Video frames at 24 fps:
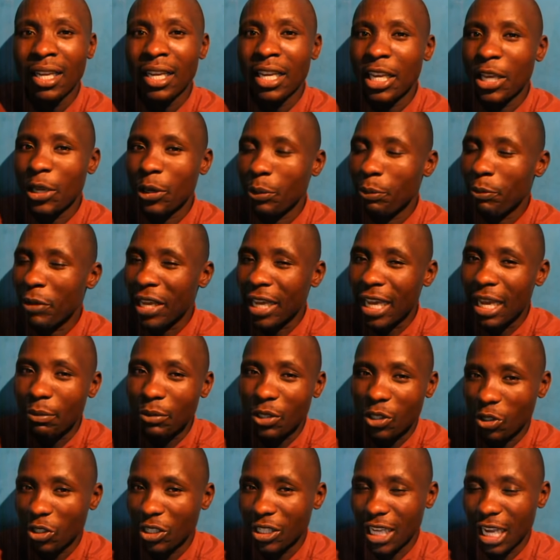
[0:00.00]
he became
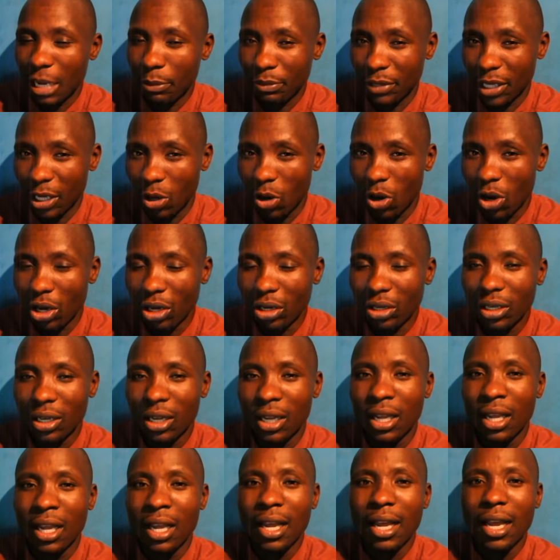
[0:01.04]
so skeptical
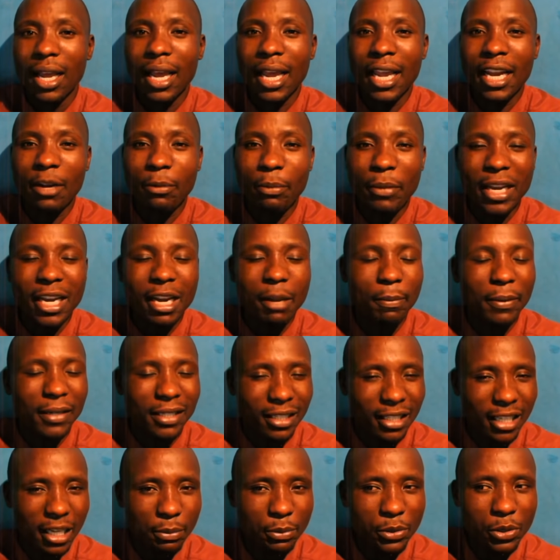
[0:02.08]
and made a
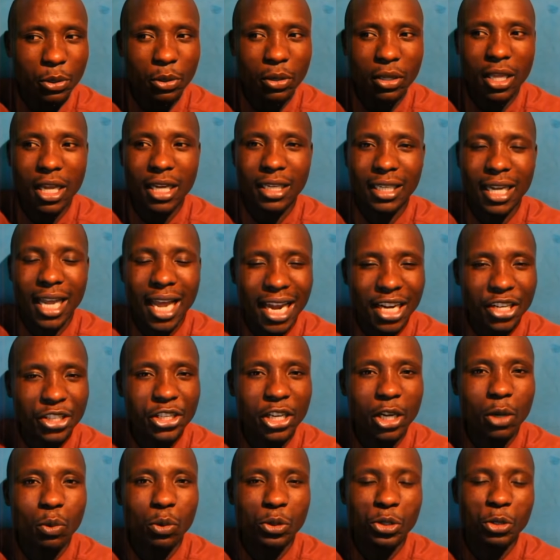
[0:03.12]
perception that
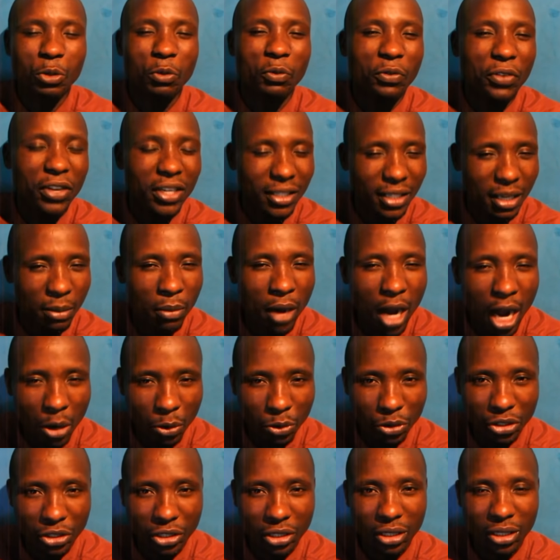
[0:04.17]
handshake was to fix him
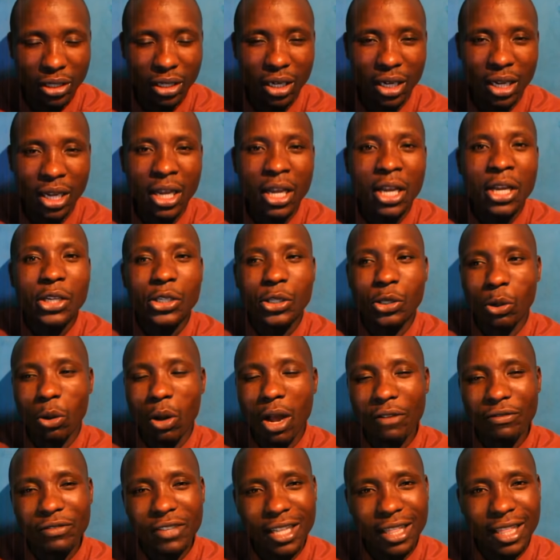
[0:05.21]
out. So
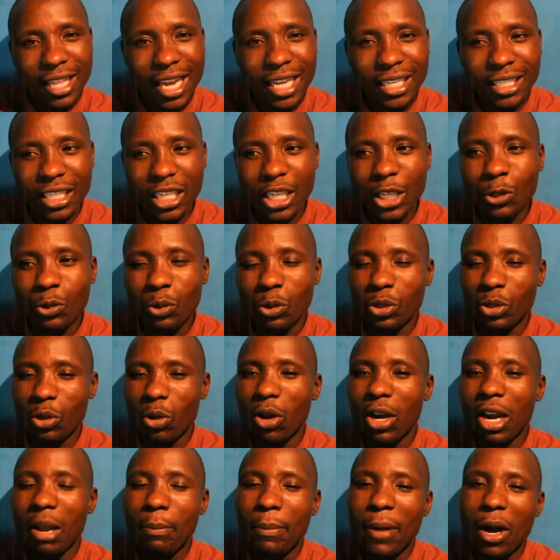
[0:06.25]
after that, it was
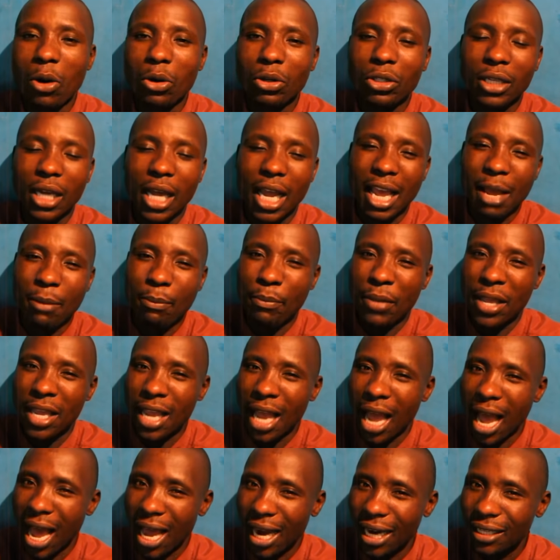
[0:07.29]
all about, I am being
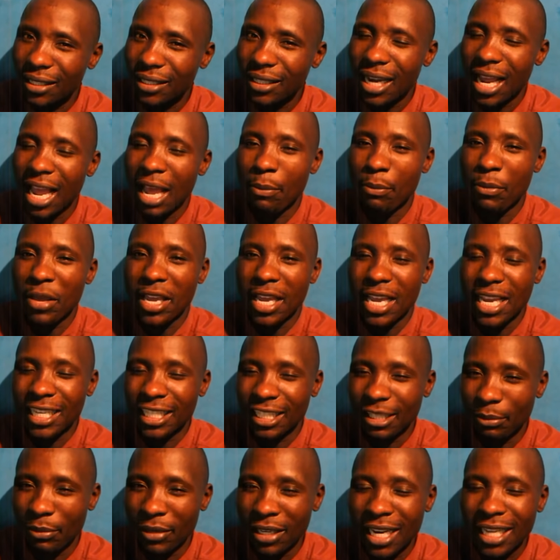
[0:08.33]
harassed, I am being
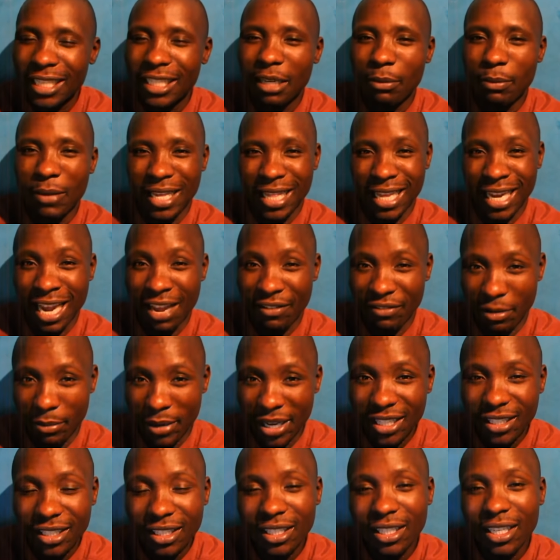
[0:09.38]
intimidated by the
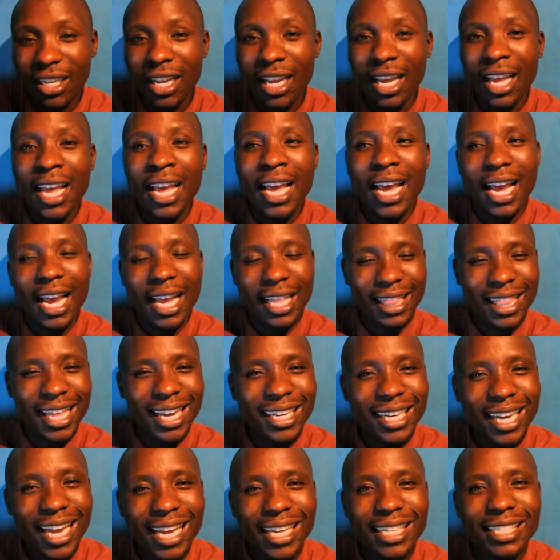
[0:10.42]
government. And
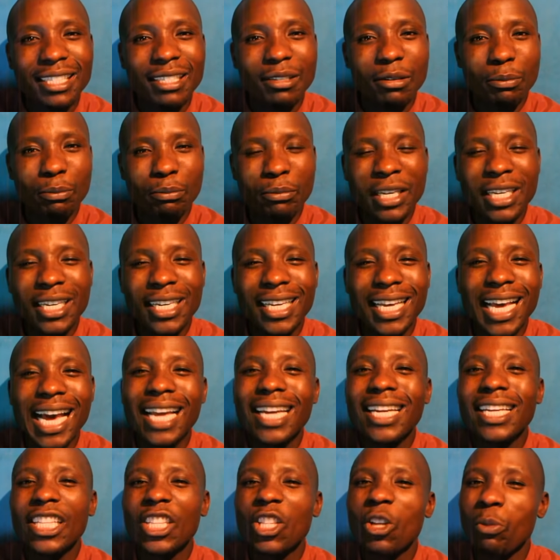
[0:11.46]
that has been
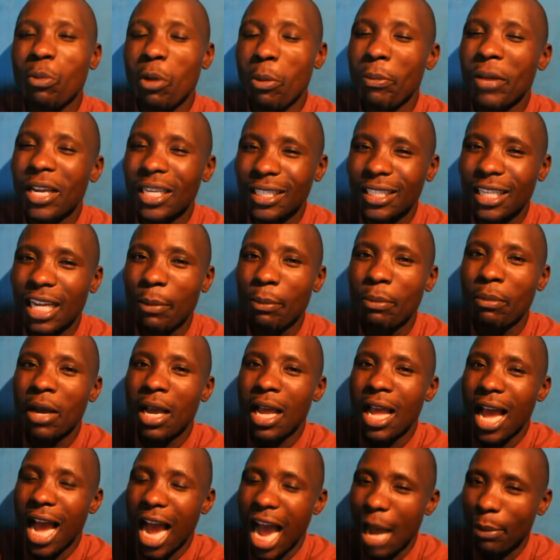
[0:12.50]
carrying the momentum
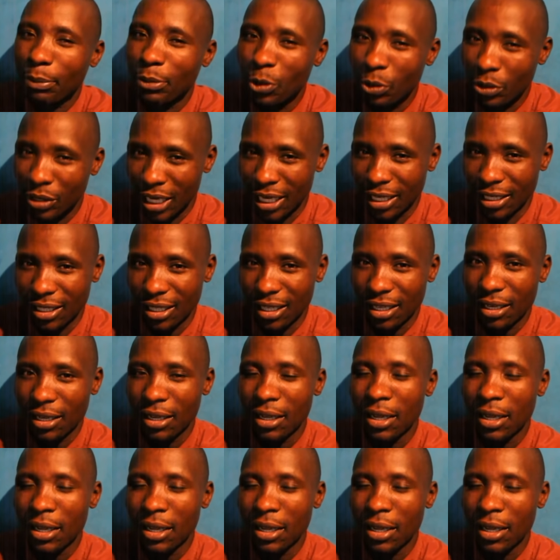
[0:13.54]
up to date.